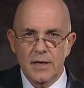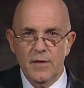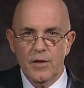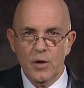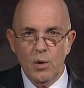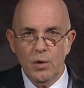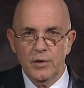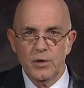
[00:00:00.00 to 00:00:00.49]
that the
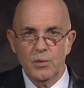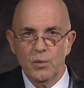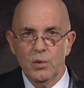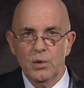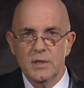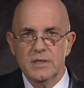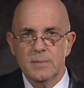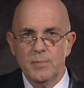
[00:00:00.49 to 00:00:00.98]
golden
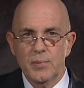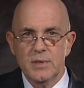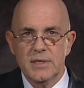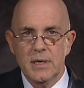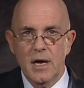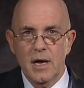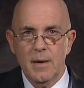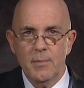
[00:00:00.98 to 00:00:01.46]
rule is
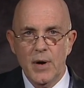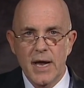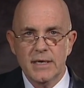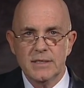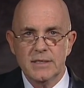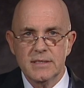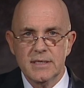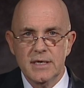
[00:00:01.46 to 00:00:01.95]

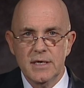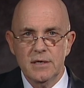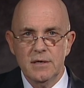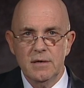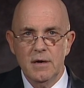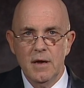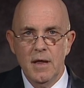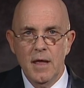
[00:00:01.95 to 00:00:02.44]
practiced here,